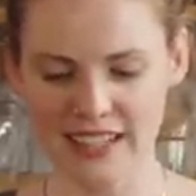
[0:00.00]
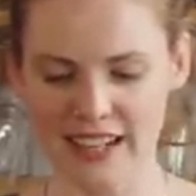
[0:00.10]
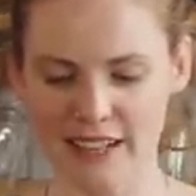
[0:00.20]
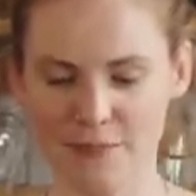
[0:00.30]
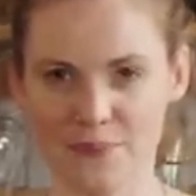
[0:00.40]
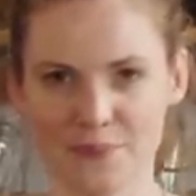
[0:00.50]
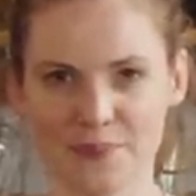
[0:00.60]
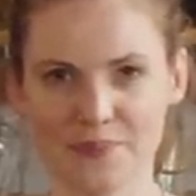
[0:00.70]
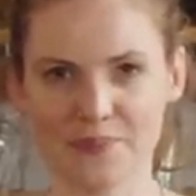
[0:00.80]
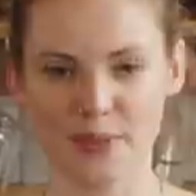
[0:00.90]

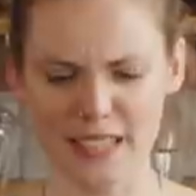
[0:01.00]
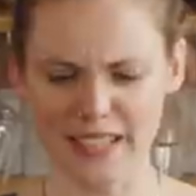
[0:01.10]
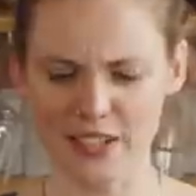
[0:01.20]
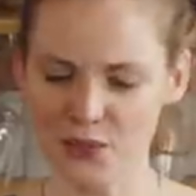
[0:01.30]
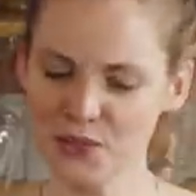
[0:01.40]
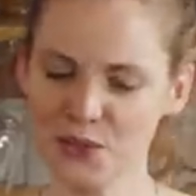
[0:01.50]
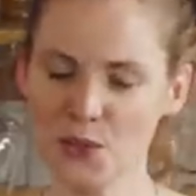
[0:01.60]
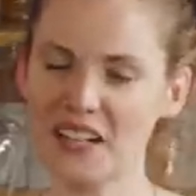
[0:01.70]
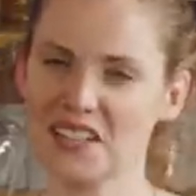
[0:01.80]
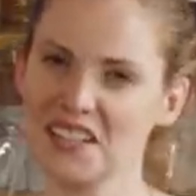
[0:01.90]
But yeah, also
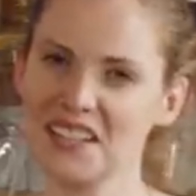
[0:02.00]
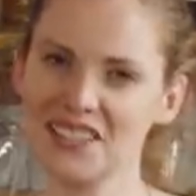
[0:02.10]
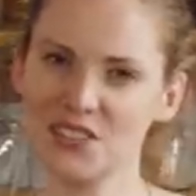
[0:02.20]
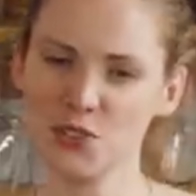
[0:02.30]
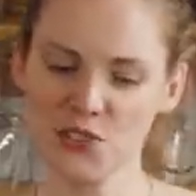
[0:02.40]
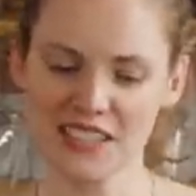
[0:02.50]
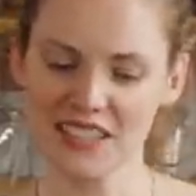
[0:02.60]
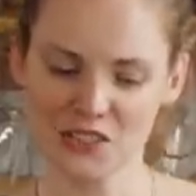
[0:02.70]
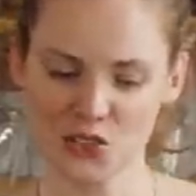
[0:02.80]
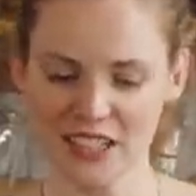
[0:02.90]
quite an
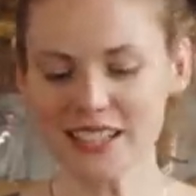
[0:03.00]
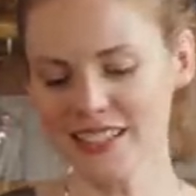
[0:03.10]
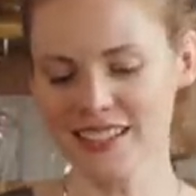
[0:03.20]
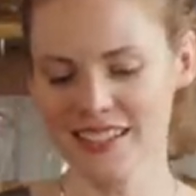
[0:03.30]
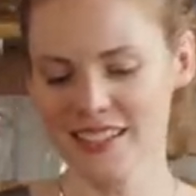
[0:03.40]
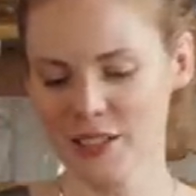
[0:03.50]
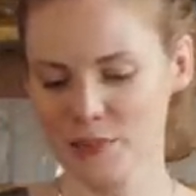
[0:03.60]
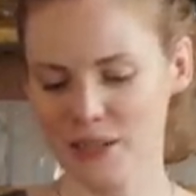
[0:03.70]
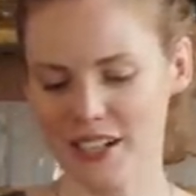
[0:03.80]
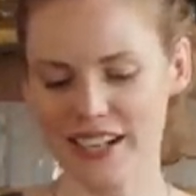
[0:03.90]
intriguing drink.
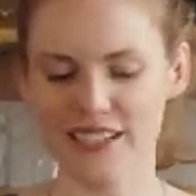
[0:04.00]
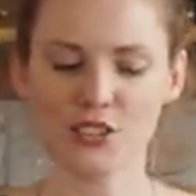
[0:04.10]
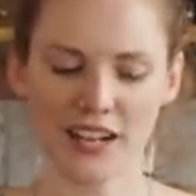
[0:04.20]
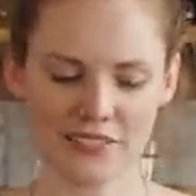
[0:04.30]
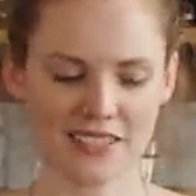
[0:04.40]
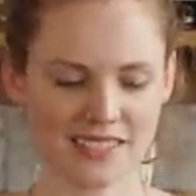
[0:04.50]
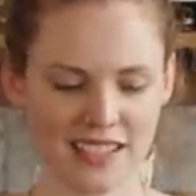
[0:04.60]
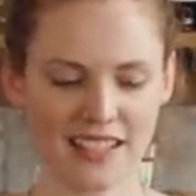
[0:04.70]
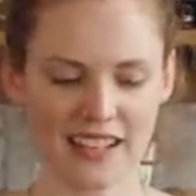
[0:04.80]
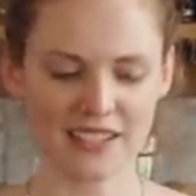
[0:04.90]
But I do have to
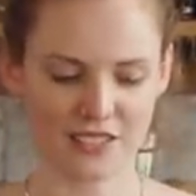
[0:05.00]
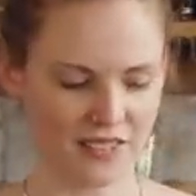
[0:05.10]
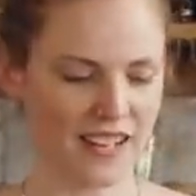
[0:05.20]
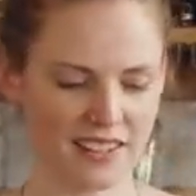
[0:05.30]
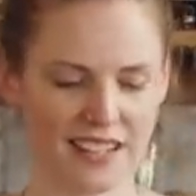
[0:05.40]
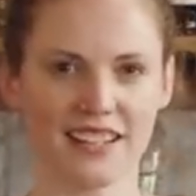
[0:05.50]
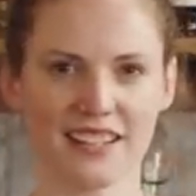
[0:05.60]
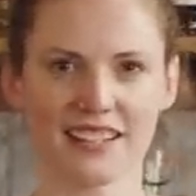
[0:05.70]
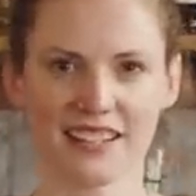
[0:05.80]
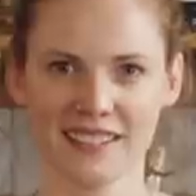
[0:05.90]
say, I
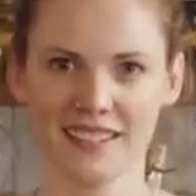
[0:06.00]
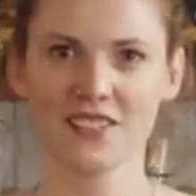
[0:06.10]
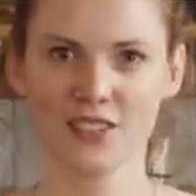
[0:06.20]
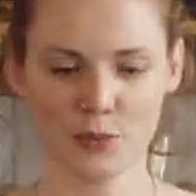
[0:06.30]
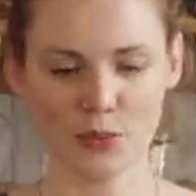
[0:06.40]
think the